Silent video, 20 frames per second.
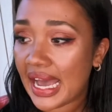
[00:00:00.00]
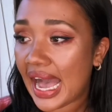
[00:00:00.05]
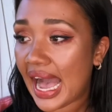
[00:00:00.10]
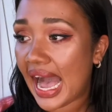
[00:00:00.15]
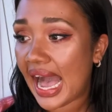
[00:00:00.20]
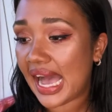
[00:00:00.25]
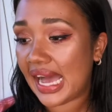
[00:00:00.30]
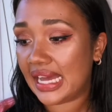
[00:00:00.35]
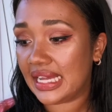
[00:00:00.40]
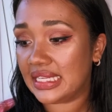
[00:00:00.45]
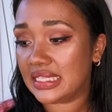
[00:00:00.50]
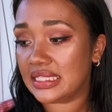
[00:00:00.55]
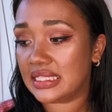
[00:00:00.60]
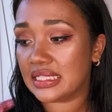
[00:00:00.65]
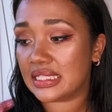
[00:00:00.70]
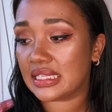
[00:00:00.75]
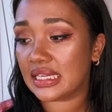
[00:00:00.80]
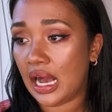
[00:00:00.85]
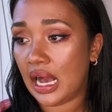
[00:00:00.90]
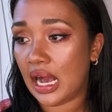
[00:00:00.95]

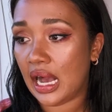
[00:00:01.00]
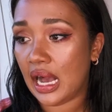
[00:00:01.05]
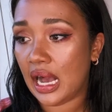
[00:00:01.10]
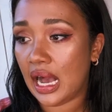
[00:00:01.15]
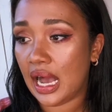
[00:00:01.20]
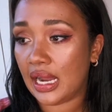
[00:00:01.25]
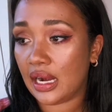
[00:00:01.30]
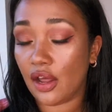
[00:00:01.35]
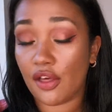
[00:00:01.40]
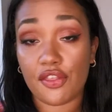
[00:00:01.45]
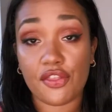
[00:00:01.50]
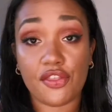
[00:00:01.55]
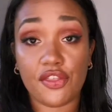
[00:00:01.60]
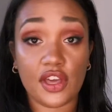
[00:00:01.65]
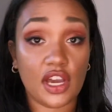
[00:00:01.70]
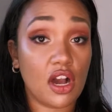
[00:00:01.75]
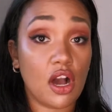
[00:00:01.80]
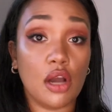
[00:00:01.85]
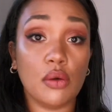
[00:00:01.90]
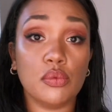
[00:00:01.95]
And I
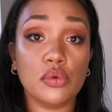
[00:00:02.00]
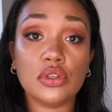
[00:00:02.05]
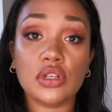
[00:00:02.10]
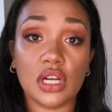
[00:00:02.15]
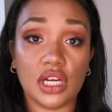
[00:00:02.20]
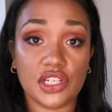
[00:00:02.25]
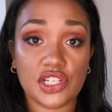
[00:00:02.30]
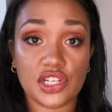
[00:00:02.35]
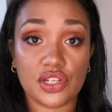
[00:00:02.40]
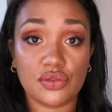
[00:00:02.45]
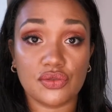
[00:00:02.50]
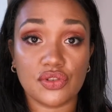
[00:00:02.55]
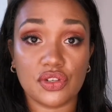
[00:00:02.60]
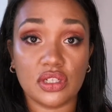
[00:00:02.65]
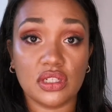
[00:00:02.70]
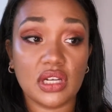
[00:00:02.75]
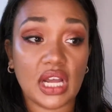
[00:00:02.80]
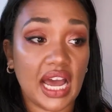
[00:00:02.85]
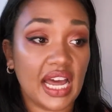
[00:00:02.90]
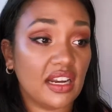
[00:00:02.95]
think I would like
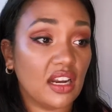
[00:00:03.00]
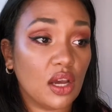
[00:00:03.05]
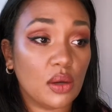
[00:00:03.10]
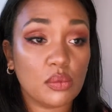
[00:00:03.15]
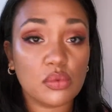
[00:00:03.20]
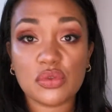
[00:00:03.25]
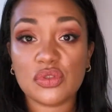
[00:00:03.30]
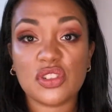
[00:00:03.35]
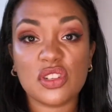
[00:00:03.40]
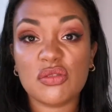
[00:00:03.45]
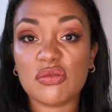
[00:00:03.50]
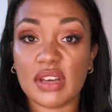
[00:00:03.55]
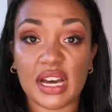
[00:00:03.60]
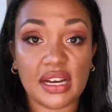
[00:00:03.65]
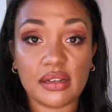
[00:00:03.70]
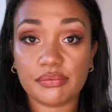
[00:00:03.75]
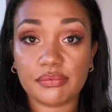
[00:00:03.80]
children, and I will do that,